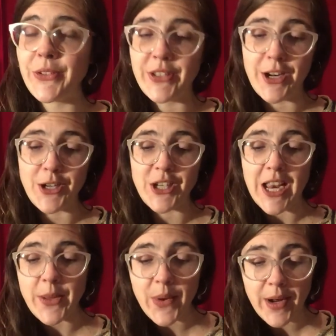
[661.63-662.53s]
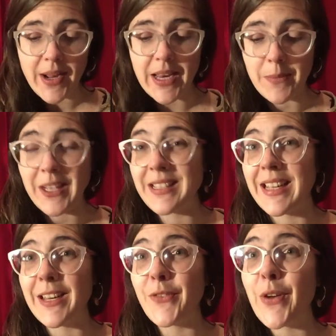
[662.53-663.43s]
start January, and I'm
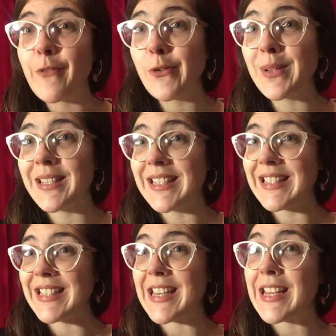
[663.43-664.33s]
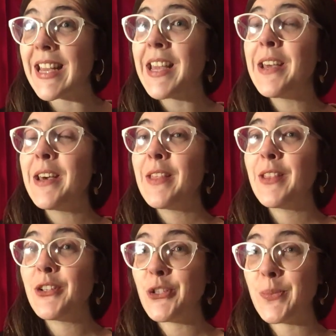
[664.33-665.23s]
excited for everyone to see
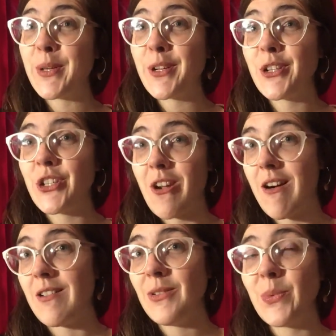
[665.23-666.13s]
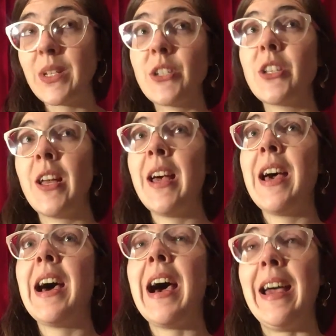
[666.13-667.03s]
the Jupiter shawl, which
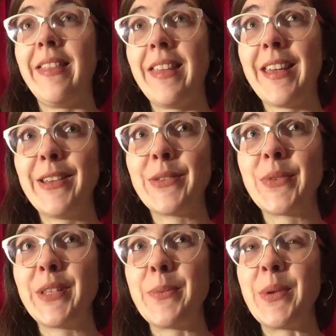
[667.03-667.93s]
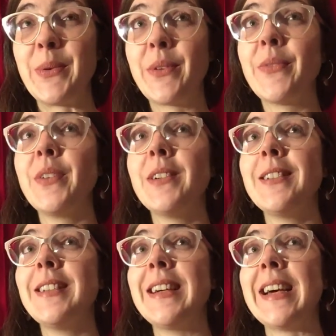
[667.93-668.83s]
I think is really
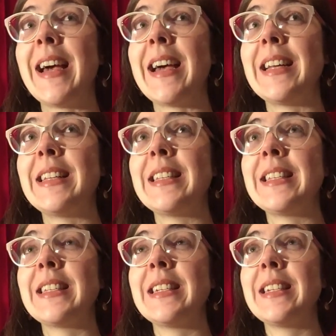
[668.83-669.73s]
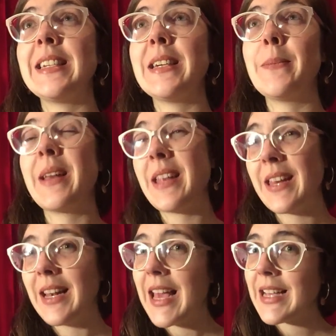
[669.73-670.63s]
beautiful. And
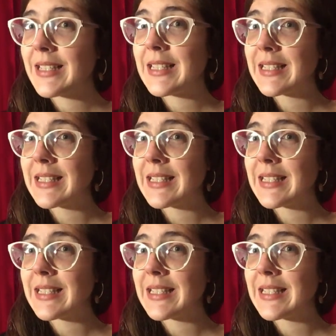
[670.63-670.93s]
Marianela has